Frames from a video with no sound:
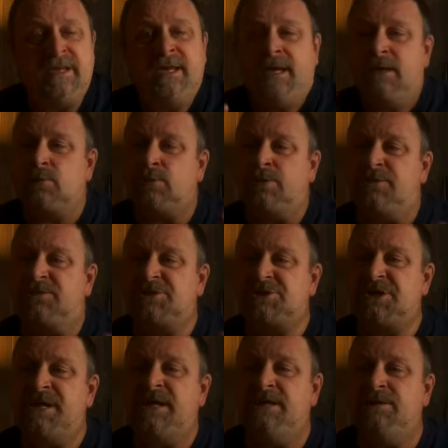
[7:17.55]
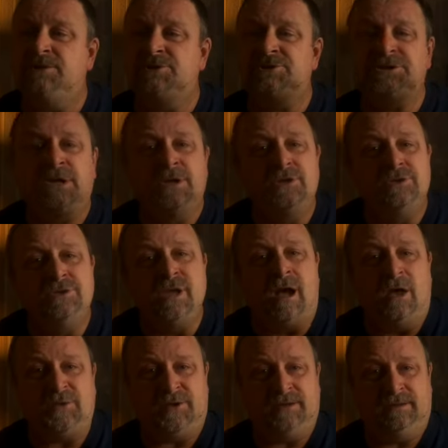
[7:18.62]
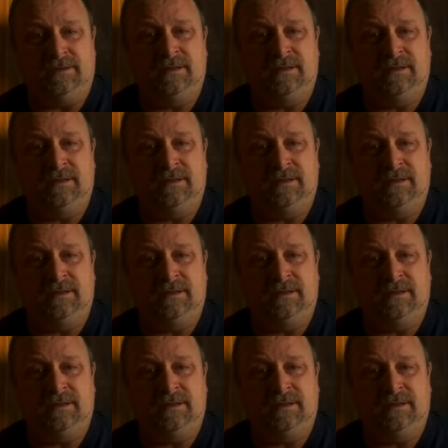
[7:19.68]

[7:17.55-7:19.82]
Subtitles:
It would have changed nothing.